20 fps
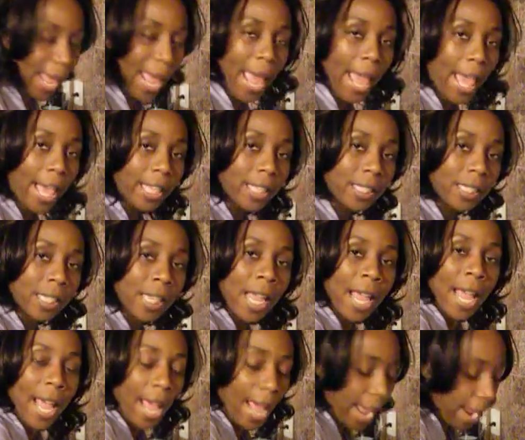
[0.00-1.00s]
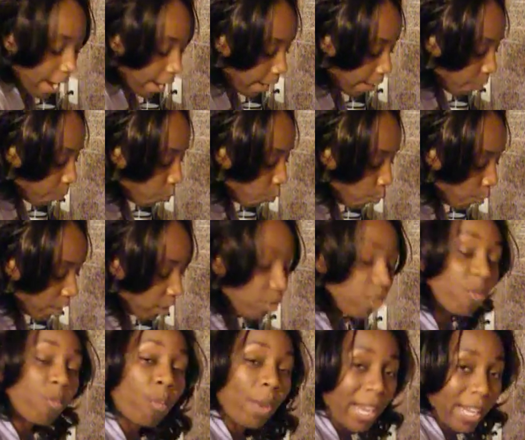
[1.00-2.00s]
eggs, and
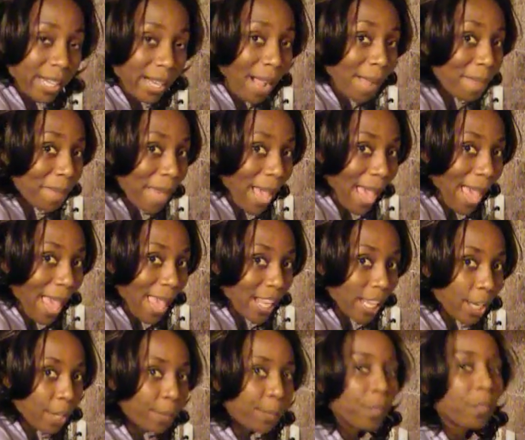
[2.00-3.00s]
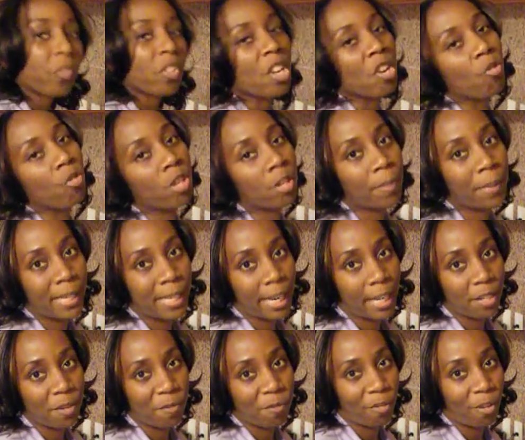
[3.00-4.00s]
when we come back, we'll
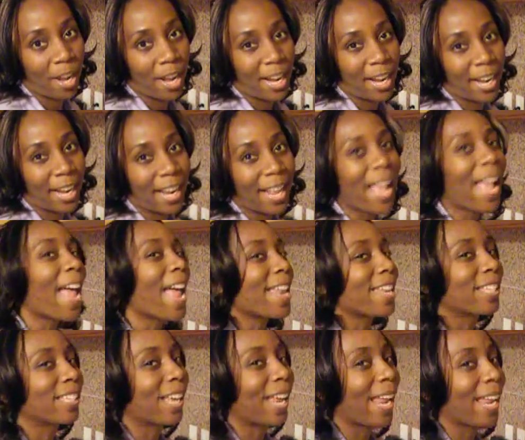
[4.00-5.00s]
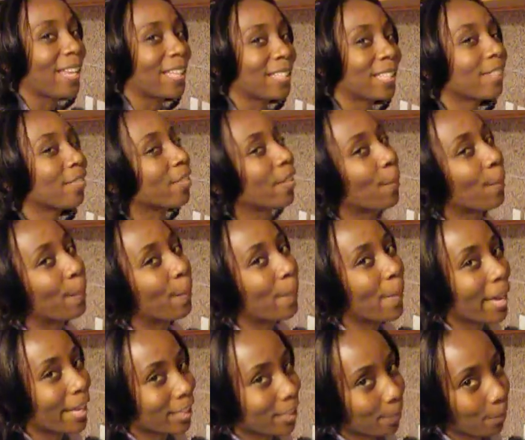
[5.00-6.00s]
begin to fry and taste the
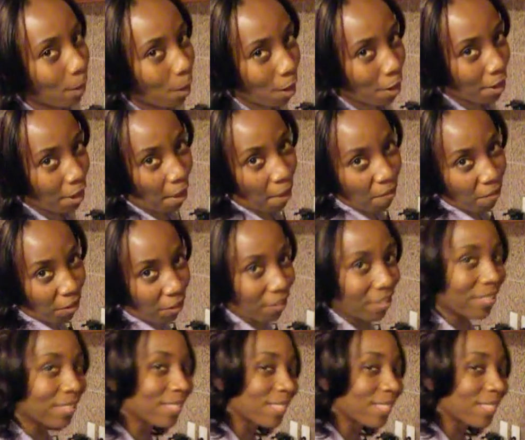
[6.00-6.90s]
best part ever.